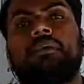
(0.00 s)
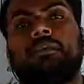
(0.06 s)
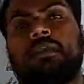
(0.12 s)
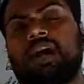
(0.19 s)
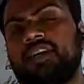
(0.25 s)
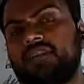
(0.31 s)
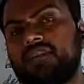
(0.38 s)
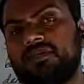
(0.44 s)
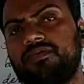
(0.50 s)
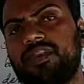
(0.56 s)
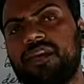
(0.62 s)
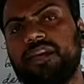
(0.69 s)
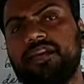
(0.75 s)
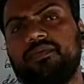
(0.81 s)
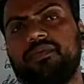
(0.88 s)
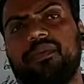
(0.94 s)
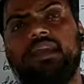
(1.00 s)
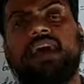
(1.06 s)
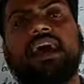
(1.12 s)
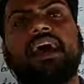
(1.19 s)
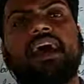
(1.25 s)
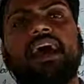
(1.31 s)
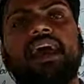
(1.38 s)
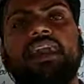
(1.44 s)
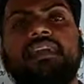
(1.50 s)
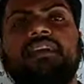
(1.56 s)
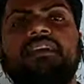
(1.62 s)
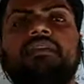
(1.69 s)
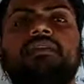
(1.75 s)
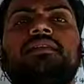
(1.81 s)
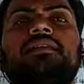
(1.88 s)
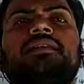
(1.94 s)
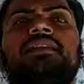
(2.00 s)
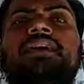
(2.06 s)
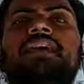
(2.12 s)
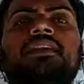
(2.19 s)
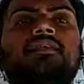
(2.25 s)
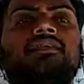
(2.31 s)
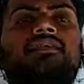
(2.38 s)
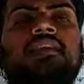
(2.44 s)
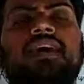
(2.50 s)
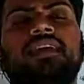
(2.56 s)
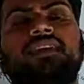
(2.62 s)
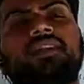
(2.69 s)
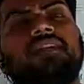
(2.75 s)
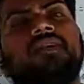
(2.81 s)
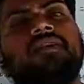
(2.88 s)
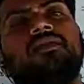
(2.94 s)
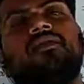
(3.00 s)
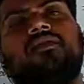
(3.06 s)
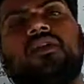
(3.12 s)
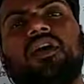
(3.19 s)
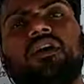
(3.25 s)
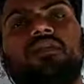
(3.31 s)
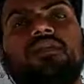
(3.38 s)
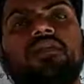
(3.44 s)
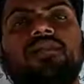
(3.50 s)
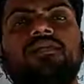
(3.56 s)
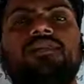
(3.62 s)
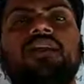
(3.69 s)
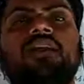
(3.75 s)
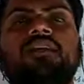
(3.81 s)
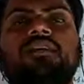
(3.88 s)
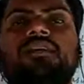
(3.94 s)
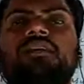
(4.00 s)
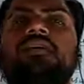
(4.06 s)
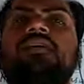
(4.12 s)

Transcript: mass of the liquid, and then find the volume of the